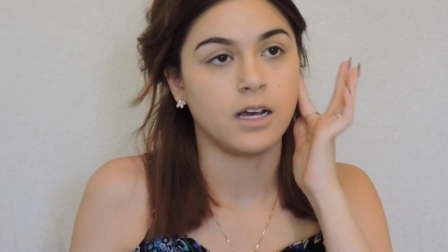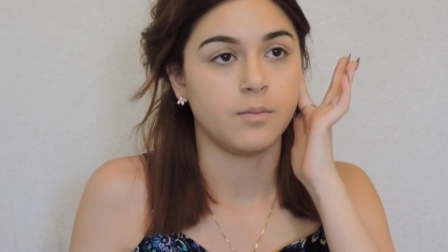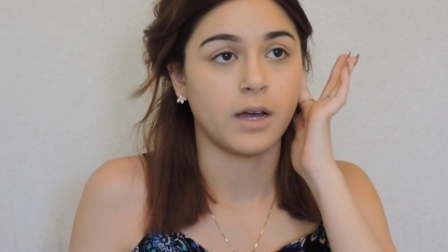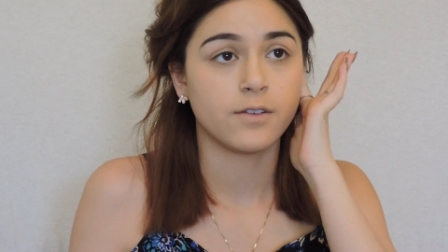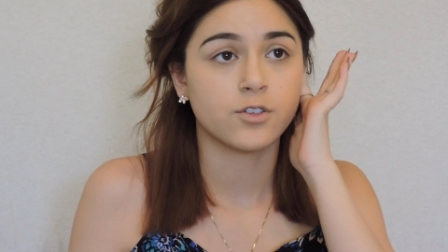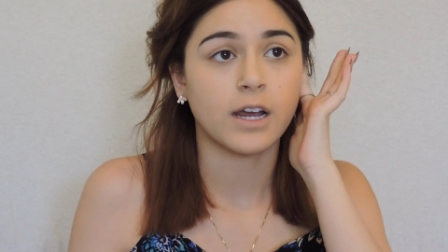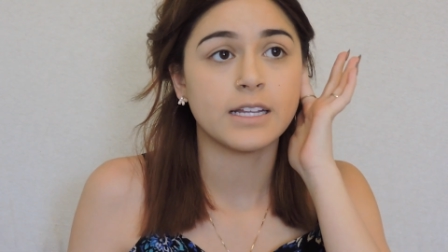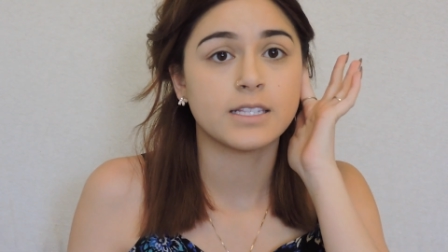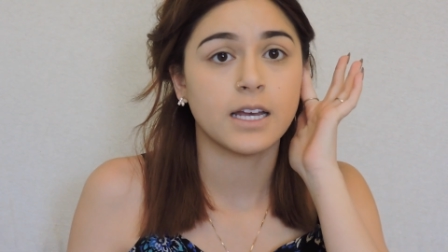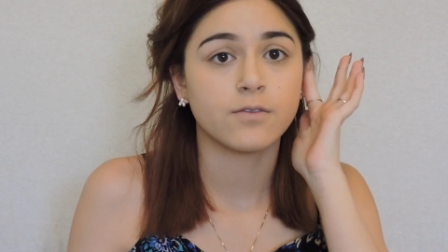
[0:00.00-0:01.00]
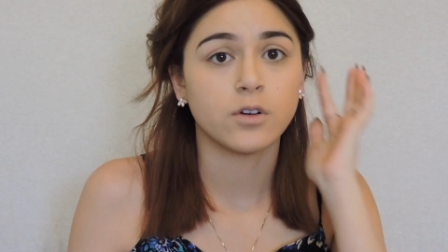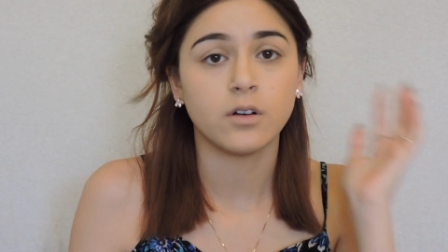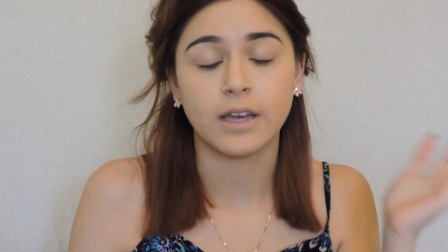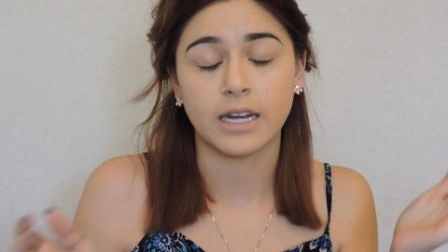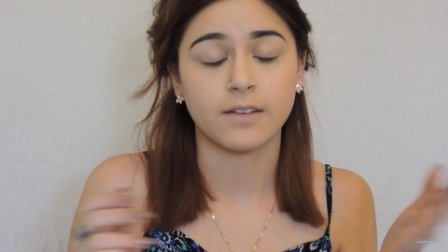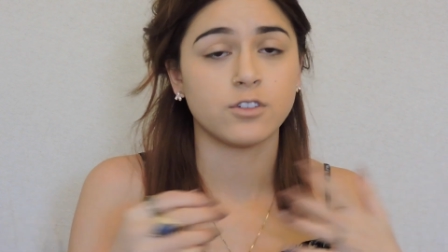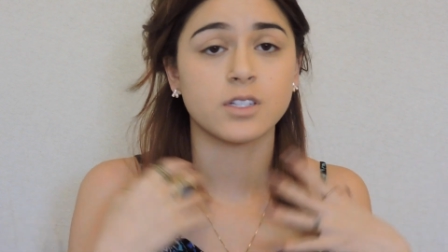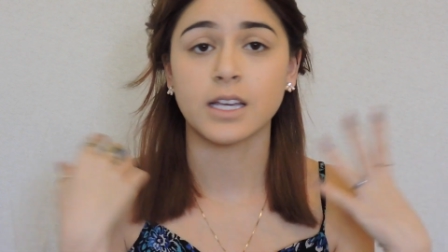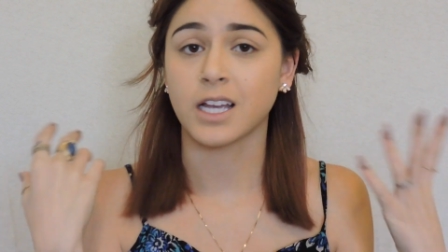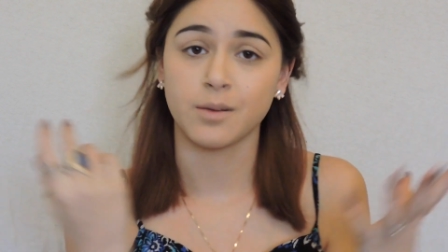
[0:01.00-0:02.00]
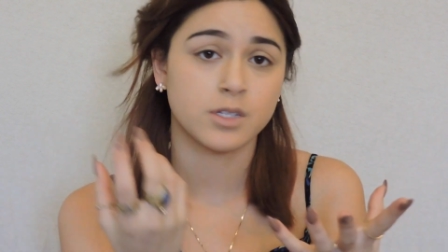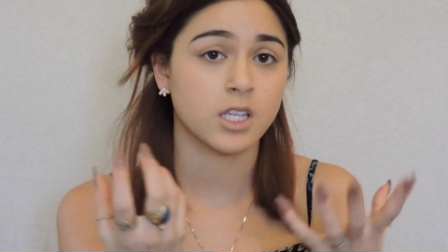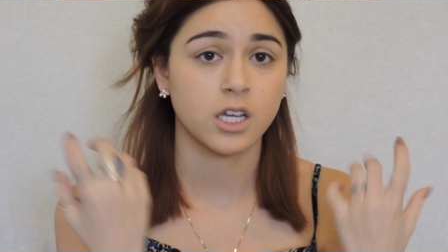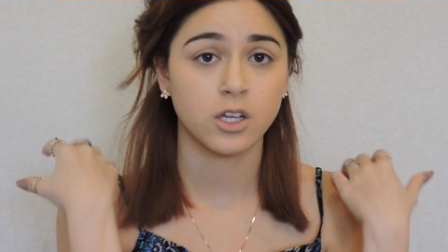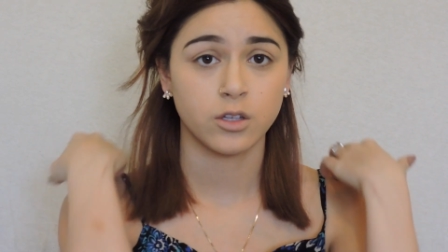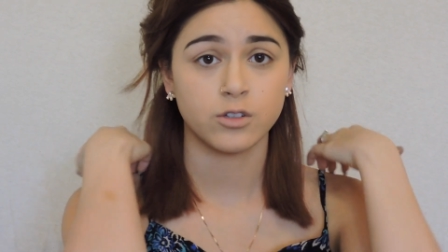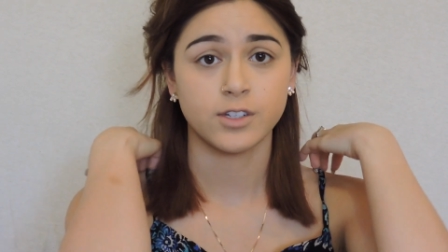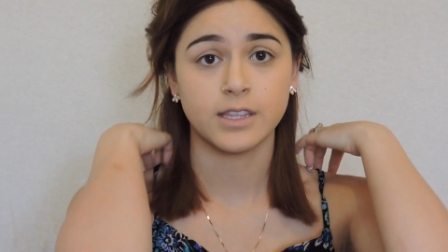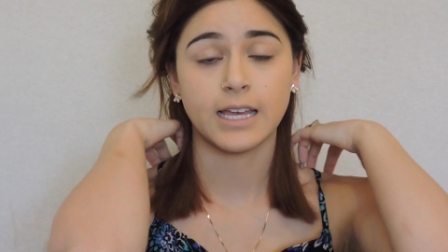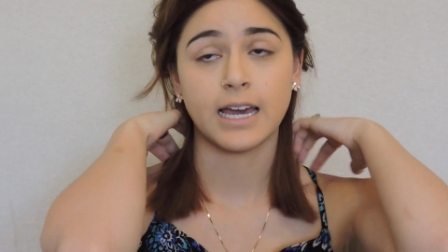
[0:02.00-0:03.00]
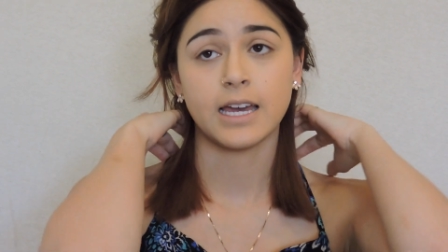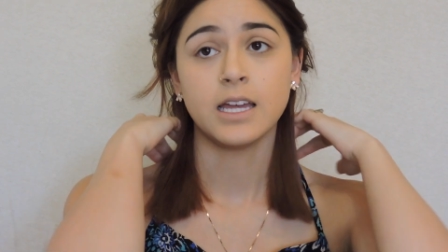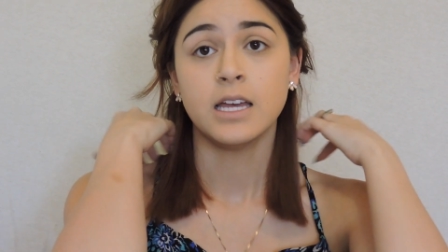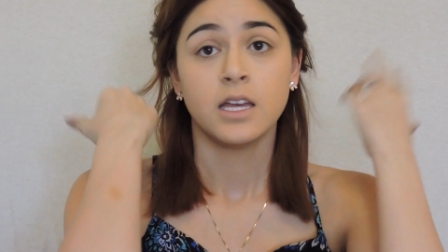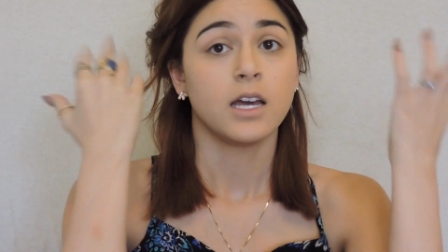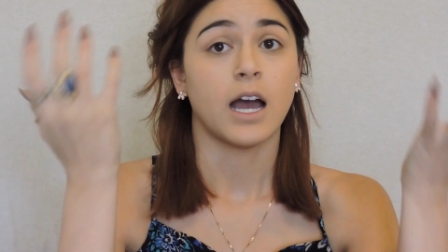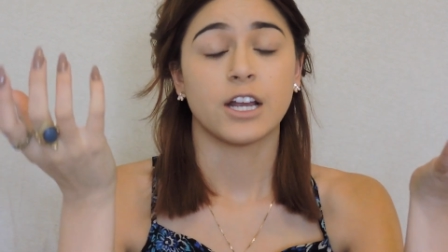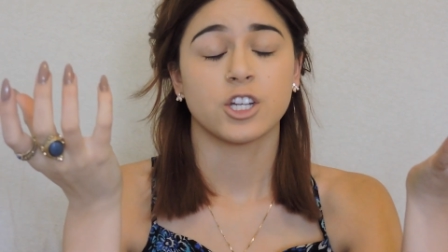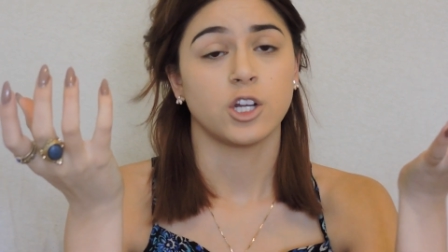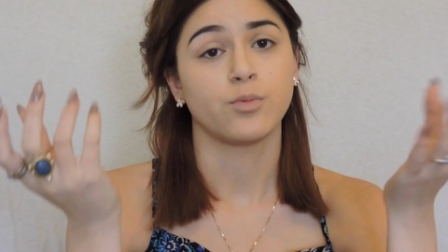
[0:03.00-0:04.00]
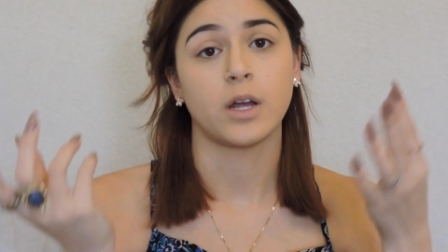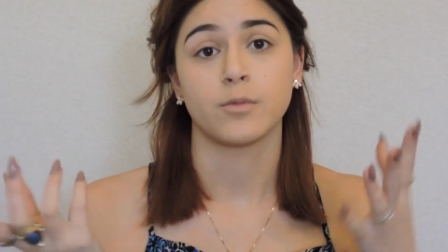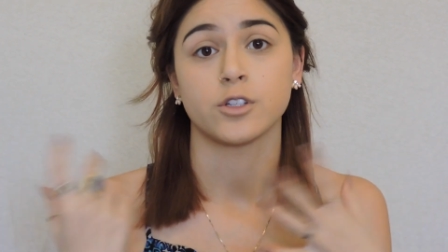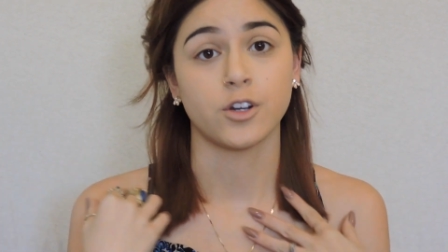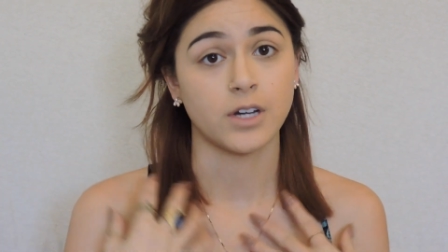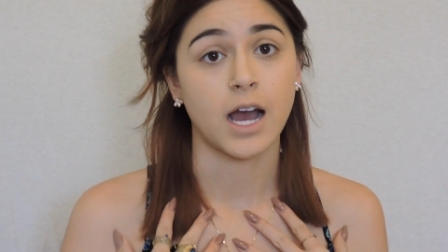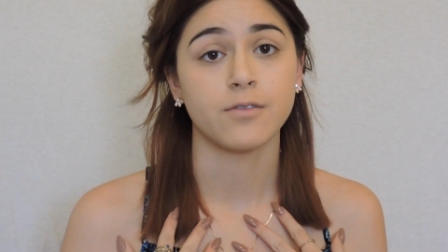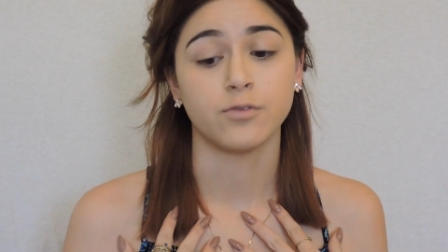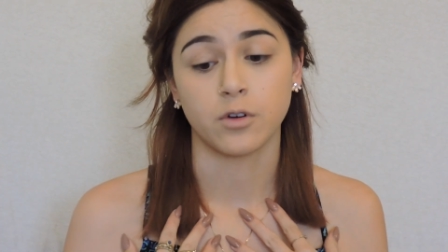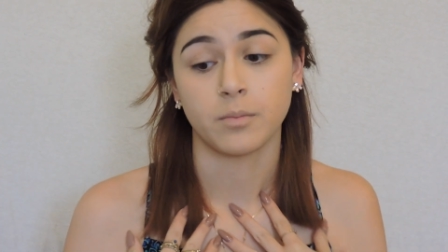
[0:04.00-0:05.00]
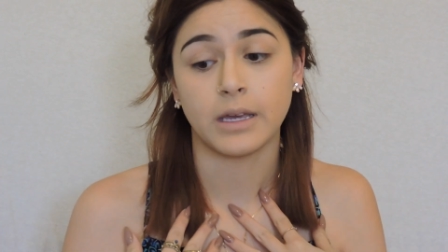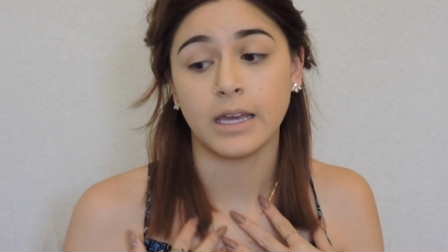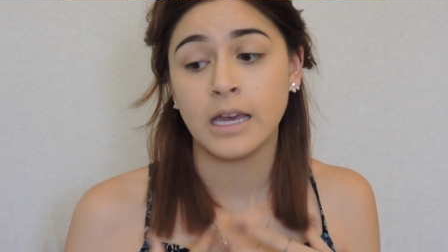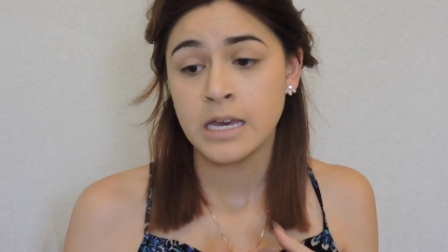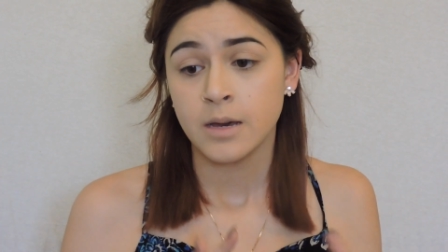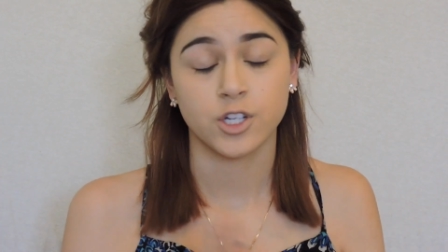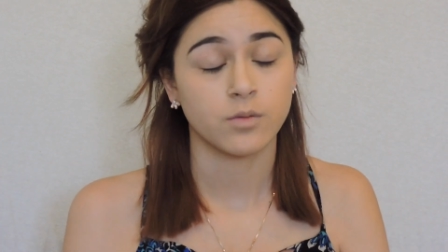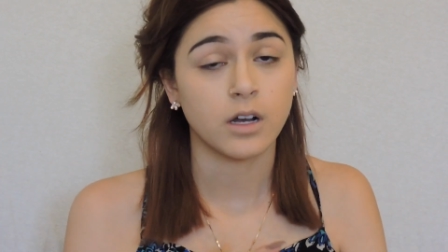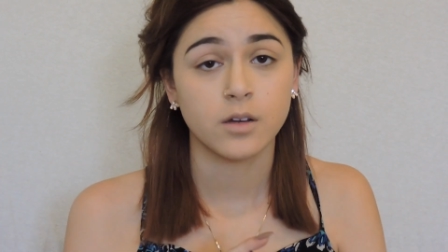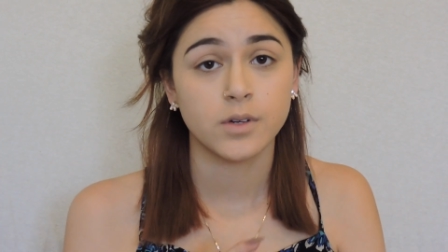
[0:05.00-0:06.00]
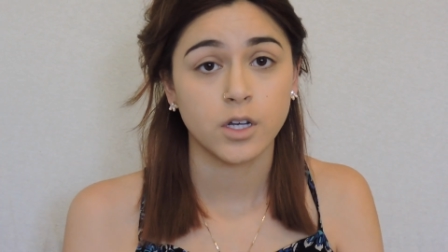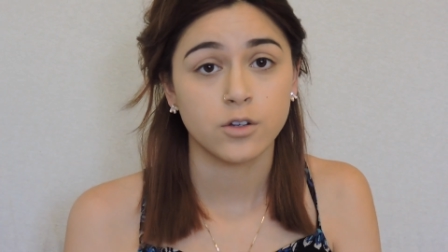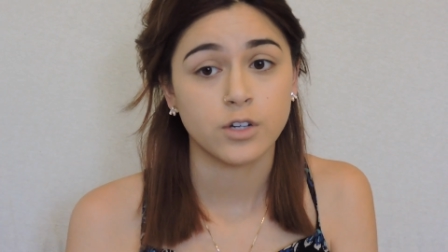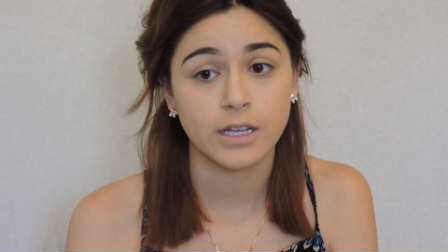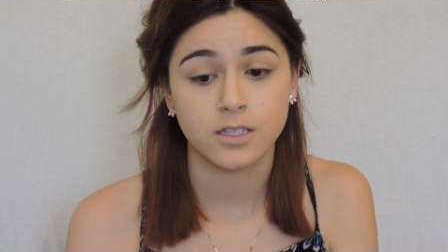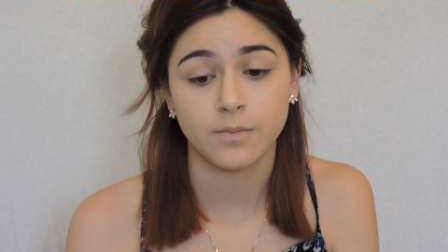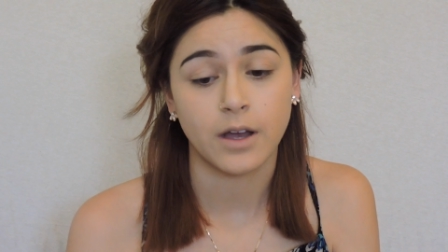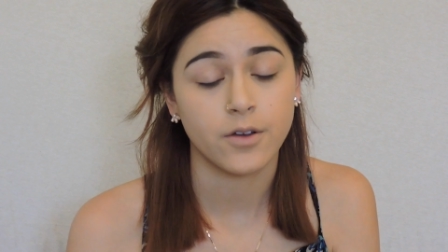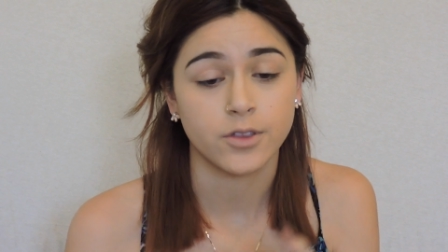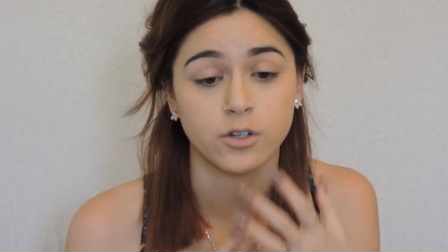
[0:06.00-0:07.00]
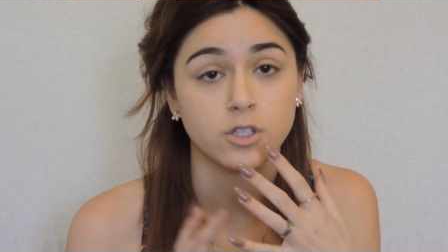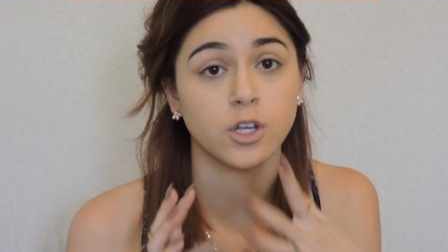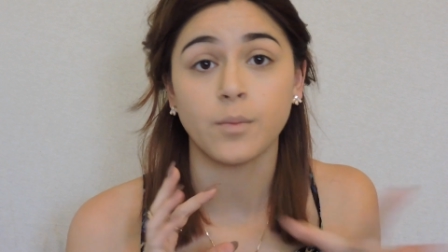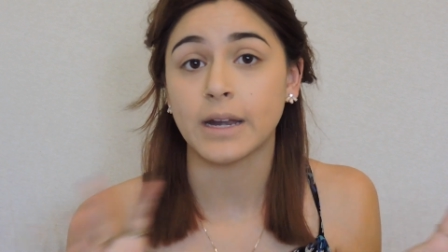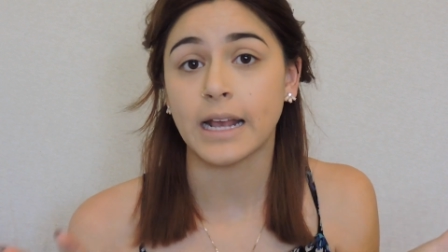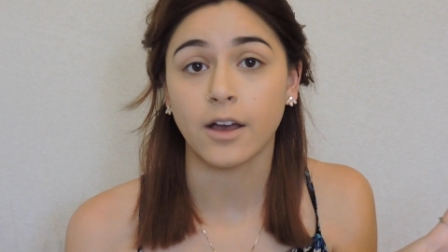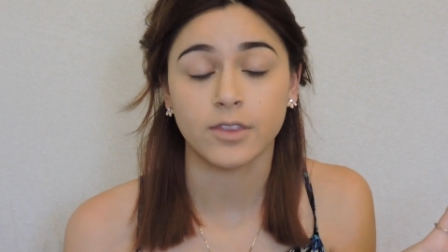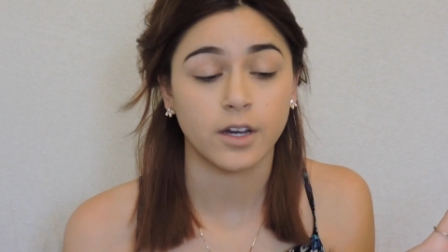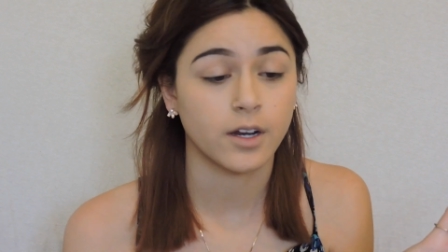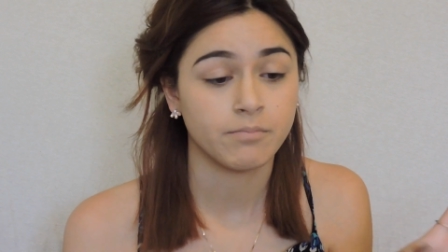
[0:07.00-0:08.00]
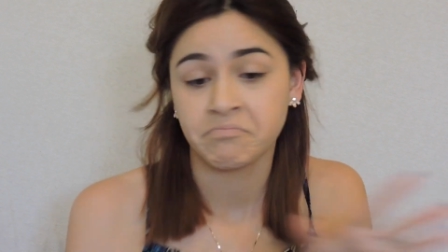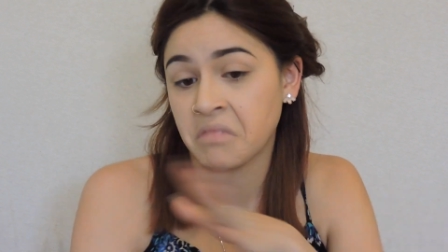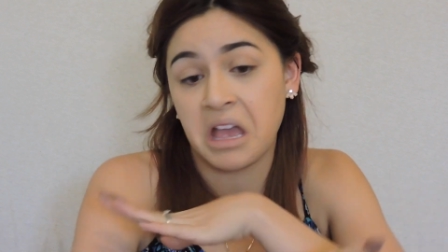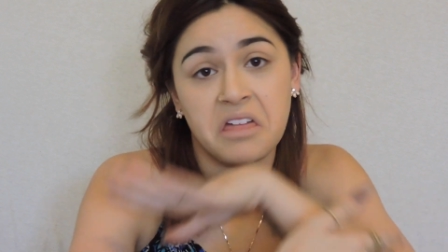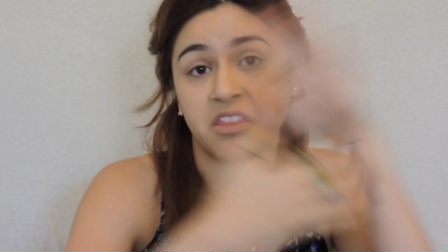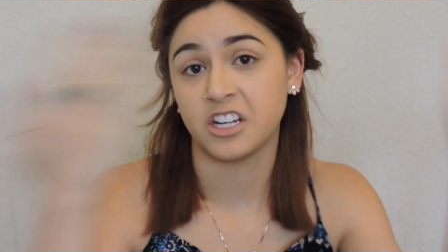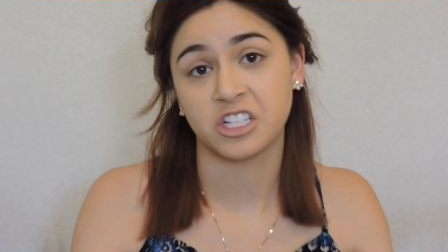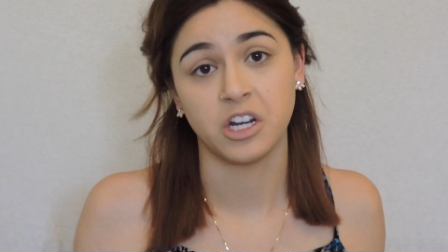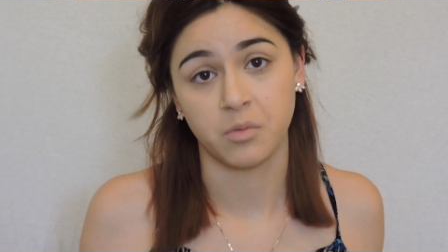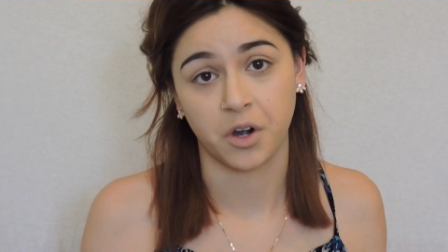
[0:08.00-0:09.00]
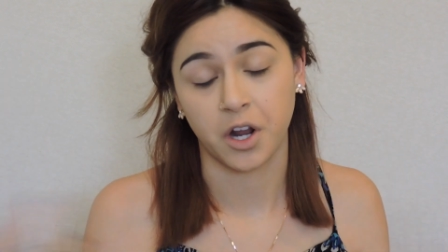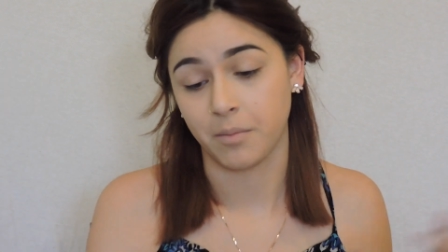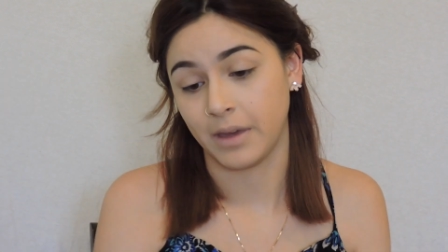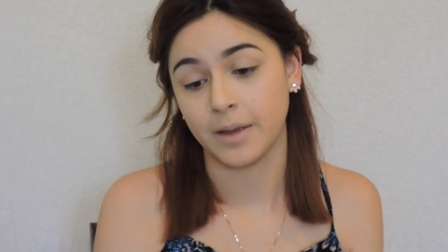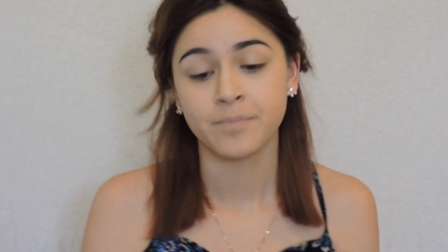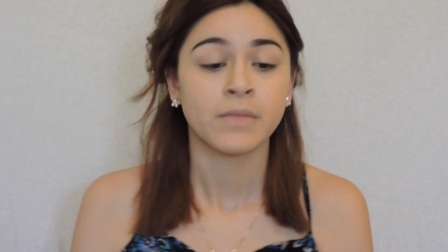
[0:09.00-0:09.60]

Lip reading: I've tried several and I've just like come to the conclusion that eyeshadow primers are not for me. But you're welcome to go try some out. There's so many out there. They just don't work on me.